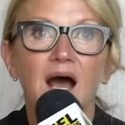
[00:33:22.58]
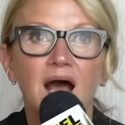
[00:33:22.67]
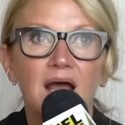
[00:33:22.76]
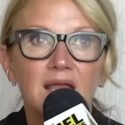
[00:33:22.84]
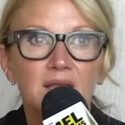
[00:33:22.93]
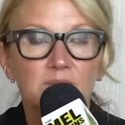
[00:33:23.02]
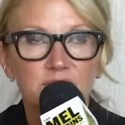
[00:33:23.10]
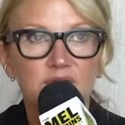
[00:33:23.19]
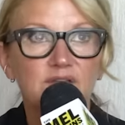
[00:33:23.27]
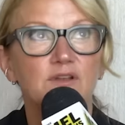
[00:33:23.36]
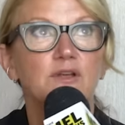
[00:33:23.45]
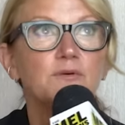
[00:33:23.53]
I
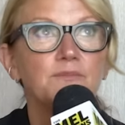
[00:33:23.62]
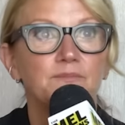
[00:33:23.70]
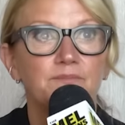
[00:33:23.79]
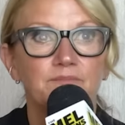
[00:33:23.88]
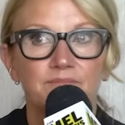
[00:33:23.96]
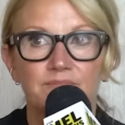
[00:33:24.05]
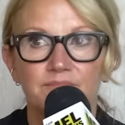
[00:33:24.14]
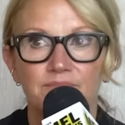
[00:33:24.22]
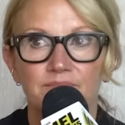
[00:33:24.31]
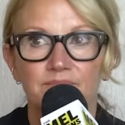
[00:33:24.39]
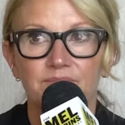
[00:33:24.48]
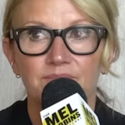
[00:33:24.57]
believe in you.
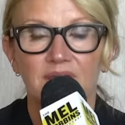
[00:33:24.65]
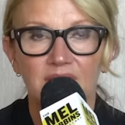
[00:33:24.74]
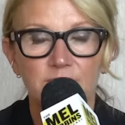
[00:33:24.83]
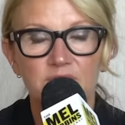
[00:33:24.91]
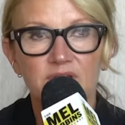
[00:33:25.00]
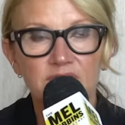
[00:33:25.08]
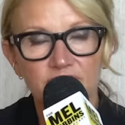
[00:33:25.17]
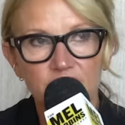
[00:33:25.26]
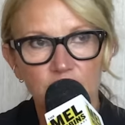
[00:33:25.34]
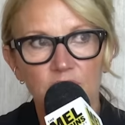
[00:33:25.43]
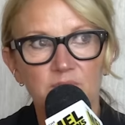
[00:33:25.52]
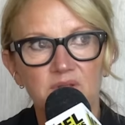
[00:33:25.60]
And I believe
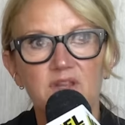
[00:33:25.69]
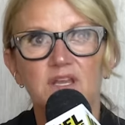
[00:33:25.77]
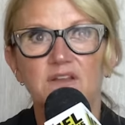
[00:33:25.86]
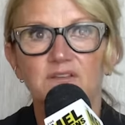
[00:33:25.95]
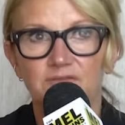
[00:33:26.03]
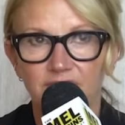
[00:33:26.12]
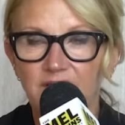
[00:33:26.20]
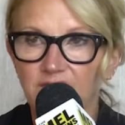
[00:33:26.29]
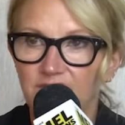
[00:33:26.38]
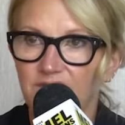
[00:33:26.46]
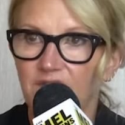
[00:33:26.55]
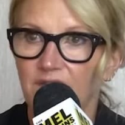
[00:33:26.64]
in your ability to
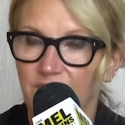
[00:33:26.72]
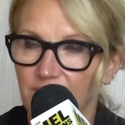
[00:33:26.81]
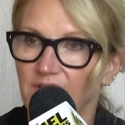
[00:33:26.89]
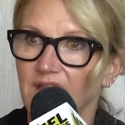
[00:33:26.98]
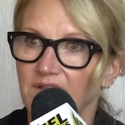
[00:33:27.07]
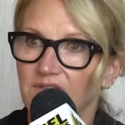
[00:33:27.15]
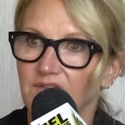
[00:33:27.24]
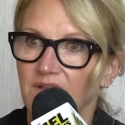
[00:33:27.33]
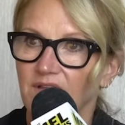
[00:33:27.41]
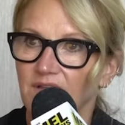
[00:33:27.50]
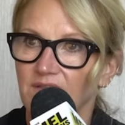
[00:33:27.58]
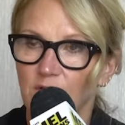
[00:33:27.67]
face the things
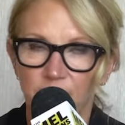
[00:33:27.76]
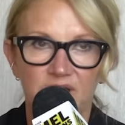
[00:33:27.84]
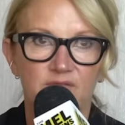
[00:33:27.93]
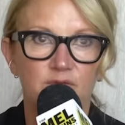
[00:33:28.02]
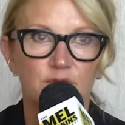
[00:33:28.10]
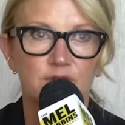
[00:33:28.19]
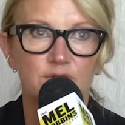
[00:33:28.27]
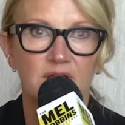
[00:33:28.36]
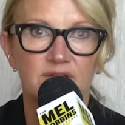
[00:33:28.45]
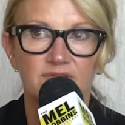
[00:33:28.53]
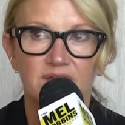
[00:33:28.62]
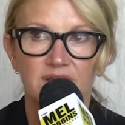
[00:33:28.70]
that are painful in your
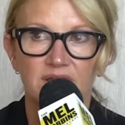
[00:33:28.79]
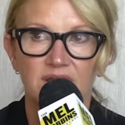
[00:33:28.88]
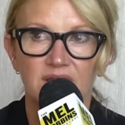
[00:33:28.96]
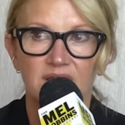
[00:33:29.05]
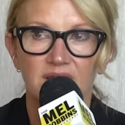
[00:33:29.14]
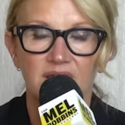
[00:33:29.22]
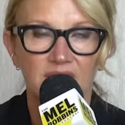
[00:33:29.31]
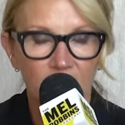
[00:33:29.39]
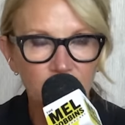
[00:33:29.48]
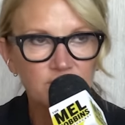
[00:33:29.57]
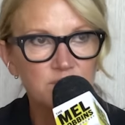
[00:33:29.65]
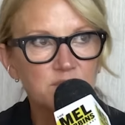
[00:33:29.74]
life. And I
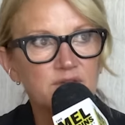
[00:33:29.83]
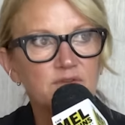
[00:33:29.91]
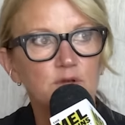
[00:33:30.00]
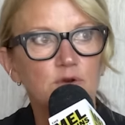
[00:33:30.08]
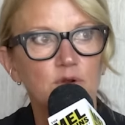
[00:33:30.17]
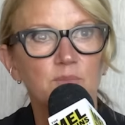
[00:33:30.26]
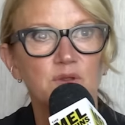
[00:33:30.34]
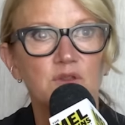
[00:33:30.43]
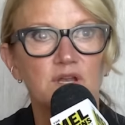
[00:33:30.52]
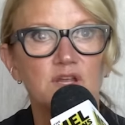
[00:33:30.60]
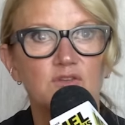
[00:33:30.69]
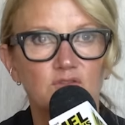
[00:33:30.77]
also believe in your
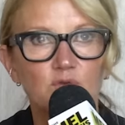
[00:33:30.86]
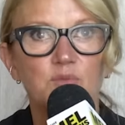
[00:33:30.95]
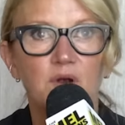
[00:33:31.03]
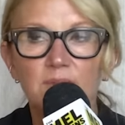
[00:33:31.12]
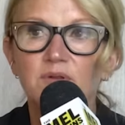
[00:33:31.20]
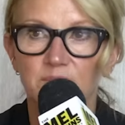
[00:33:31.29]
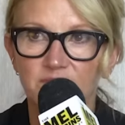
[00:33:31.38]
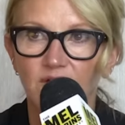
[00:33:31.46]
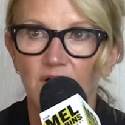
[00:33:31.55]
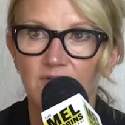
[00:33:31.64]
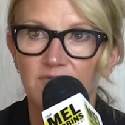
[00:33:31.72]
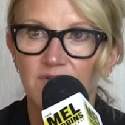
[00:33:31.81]
ability to problem
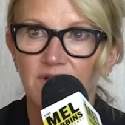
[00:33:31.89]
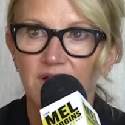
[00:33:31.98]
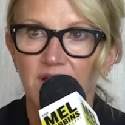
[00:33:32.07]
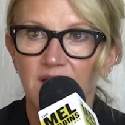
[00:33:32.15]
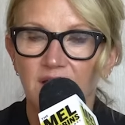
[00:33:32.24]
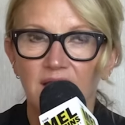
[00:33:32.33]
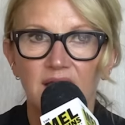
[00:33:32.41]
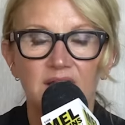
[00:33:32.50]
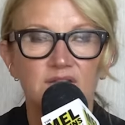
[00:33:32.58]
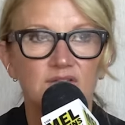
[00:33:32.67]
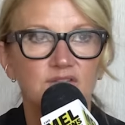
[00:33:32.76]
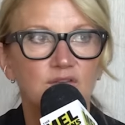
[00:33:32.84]
solve
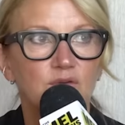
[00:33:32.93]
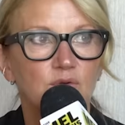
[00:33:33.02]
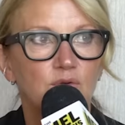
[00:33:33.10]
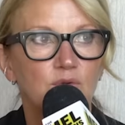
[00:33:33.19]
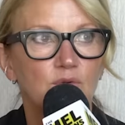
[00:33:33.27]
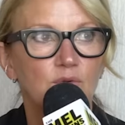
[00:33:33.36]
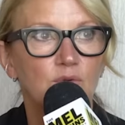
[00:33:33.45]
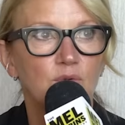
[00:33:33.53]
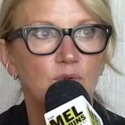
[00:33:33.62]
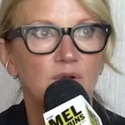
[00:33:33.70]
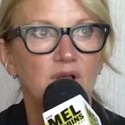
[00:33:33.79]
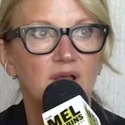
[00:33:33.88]
and
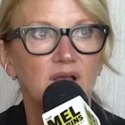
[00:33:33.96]
to